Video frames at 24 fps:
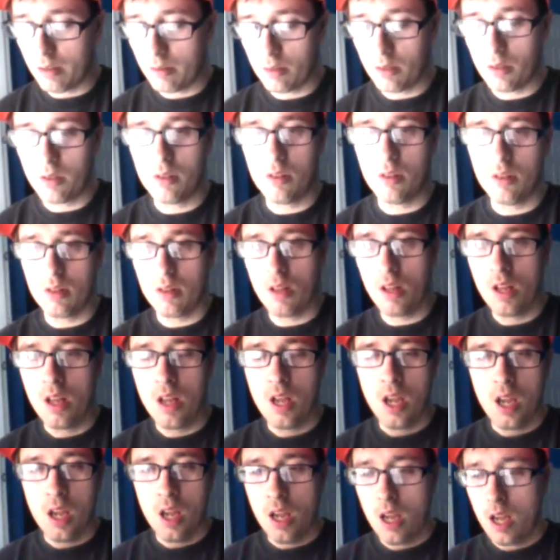versus
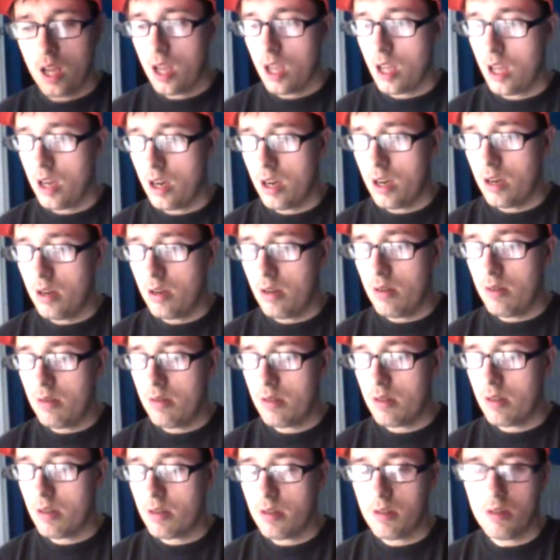New
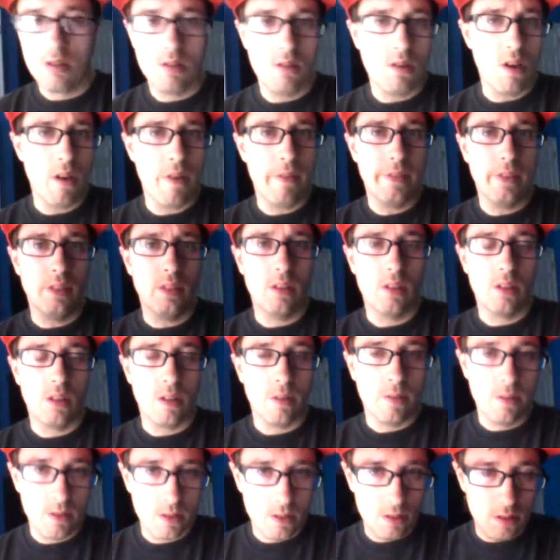Jersey Devils.
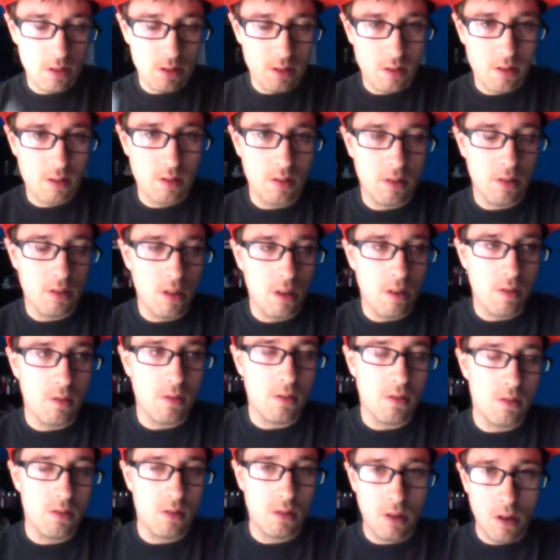New Jersey
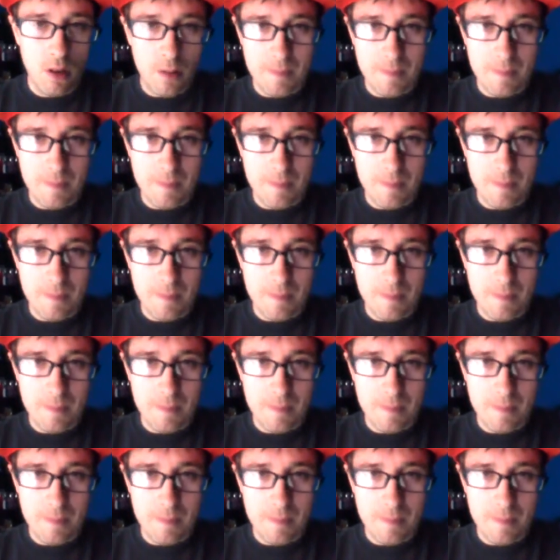Devils